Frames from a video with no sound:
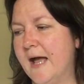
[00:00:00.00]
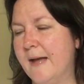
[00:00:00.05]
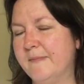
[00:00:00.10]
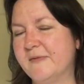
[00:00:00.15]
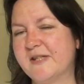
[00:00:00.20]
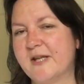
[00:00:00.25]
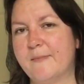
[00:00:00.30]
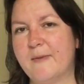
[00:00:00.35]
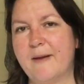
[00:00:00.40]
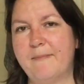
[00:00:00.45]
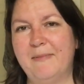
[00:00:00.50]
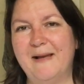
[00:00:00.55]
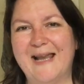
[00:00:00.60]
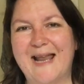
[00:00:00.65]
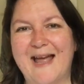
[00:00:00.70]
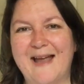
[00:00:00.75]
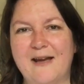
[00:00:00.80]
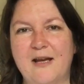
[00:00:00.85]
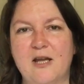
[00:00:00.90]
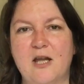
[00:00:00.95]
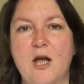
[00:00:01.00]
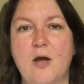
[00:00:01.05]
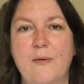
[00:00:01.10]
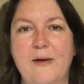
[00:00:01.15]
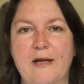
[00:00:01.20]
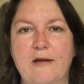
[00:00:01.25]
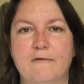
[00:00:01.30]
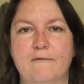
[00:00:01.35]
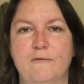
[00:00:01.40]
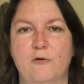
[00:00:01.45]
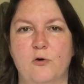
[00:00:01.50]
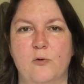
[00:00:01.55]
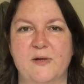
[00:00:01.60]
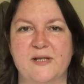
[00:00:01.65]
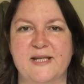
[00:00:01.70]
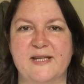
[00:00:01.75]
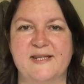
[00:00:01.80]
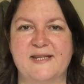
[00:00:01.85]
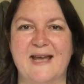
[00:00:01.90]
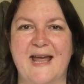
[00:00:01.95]
So my plan going
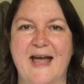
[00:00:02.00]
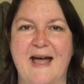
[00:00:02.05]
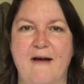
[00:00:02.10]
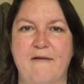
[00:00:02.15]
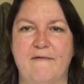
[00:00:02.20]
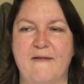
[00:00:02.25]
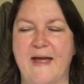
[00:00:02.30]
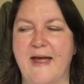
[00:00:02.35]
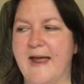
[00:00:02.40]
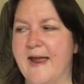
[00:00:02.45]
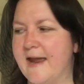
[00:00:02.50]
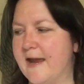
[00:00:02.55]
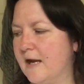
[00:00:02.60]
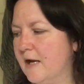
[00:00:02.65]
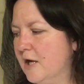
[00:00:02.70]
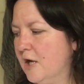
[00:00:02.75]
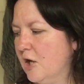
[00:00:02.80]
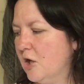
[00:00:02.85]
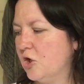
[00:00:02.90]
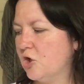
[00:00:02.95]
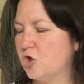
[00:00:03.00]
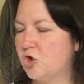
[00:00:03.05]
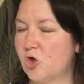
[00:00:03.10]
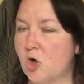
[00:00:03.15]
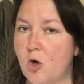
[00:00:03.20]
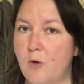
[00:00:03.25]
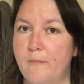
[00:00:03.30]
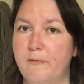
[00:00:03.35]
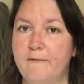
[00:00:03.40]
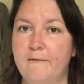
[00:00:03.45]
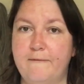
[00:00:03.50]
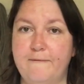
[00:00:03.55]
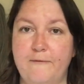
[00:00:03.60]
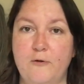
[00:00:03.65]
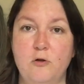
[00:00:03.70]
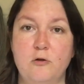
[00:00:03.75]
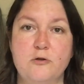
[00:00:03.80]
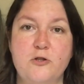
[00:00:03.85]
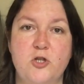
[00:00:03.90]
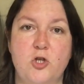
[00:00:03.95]
forward is to have a
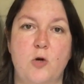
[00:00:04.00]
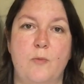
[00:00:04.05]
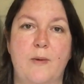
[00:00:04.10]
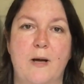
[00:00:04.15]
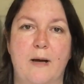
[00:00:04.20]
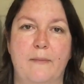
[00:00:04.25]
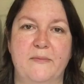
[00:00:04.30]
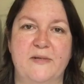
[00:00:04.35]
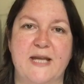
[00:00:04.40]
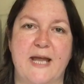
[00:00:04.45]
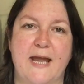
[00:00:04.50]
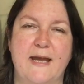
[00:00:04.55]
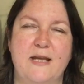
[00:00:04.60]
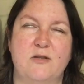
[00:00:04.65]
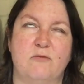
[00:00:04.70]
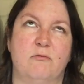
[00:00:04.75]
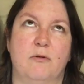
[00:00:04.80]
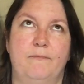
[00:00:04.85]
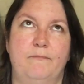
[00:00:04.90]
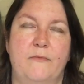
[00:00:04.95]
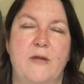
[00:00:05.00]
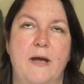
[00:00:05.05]
full shop update, or